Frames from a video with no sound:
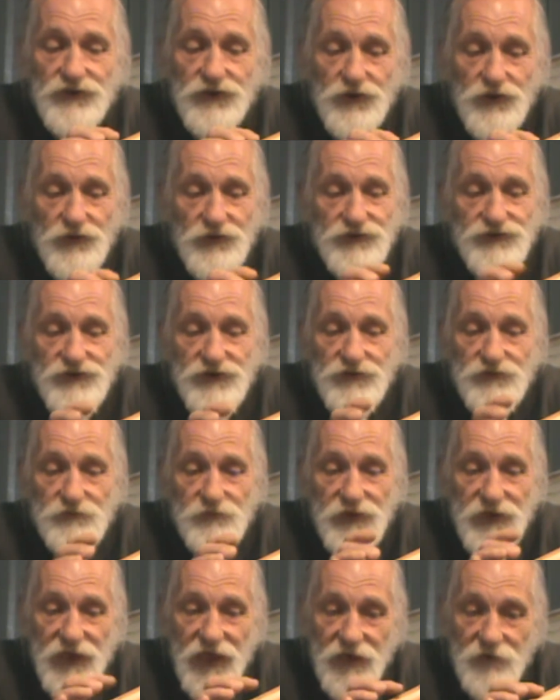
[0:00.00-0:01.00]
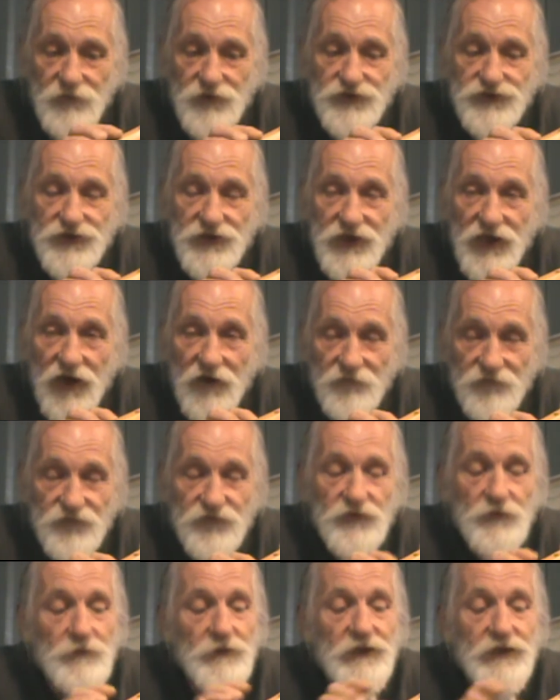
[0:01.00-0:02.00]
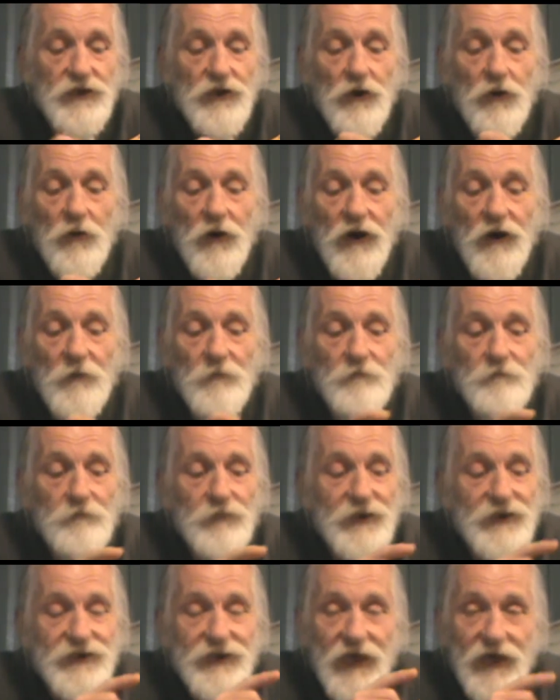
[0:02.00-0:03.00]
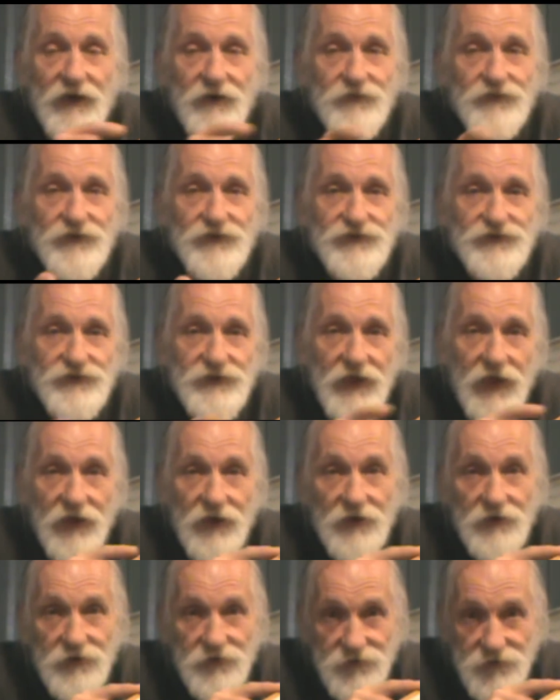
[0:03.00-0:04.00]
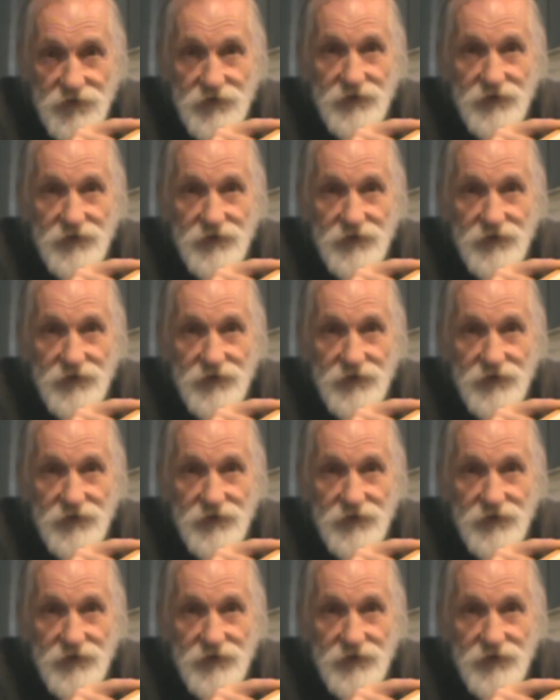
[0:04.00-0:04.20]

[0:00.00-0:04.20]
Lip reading: do is just be able to comfortably go up and down the scale.